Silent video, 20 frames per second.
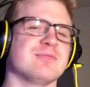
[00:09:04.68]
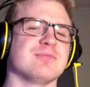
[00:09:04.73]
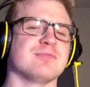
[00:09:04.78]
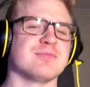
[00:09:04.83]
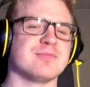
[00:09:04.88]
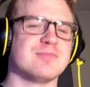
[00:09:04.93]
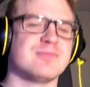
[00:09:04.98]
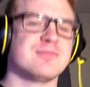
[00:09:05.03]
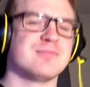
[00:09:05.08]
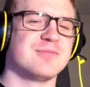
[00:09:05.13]

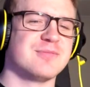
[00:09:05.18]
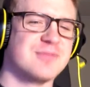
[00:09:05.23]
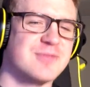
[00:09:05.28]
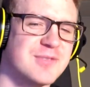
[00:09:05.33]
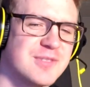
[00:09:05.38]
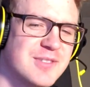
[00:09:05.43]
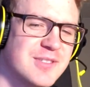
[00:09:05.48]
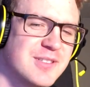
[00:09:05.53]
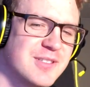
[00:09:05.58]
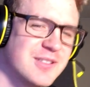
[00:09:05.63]

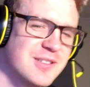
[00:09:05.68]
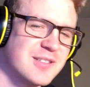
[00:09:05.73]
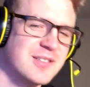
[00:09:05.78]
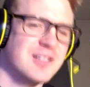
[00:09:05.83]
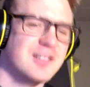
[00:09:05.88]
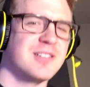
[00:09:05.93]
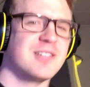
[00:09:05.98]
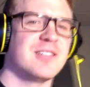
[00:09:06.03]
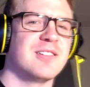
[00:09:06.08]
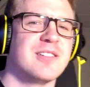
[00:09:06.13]

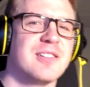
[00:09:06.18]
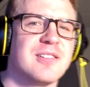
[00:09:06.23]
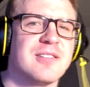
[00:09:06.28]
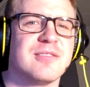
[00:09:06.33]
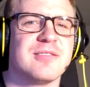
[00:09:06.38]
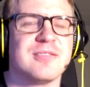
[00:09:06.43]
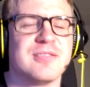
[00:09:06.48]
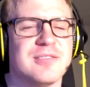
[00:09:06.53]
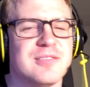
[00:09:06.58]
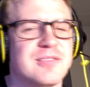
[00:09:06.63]

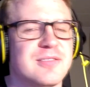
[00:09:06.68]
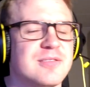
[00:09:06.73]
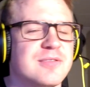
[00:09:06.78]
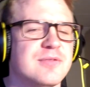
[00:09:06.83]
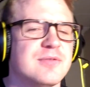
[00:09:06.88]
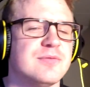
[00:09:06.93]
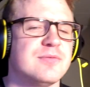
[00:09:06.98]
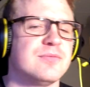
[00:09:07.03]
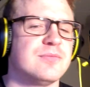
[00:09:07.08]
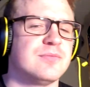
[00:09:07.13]

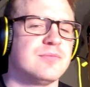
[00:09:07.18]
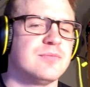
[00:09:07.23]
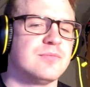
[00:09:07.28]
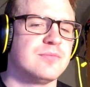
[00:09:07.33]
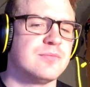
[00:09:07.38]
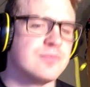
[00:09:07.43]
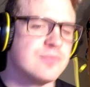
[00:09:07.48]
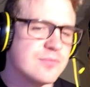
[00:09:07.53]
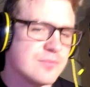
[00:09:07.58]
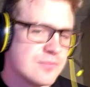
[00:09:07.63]

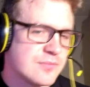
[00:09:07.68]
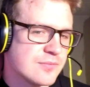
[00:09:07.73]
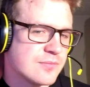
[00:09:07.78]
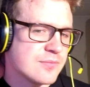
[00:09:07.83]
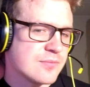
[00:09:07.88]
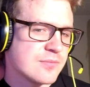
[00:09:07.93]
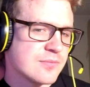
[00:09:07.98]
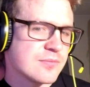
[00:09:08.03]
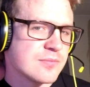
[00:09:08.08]
(not speaking)